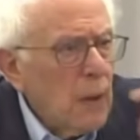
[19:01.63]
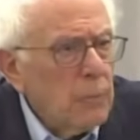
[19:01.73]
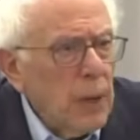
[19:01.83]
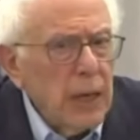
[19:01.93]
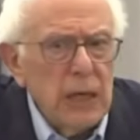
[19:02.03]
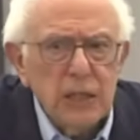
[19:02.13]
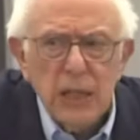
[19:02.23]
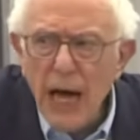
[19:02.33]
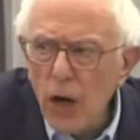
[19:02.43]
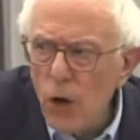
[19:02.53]
But he's
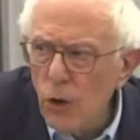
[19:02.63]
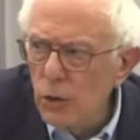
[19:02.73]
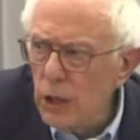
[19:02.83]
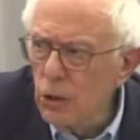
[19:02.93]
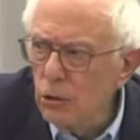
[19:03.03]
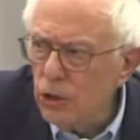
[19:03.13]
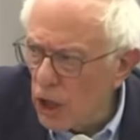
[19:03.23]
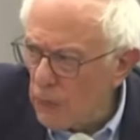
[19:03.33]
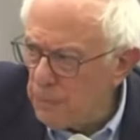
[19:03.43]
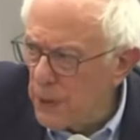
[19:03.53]
not only
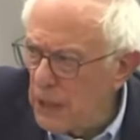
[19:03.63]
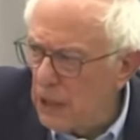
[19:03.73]
usurping the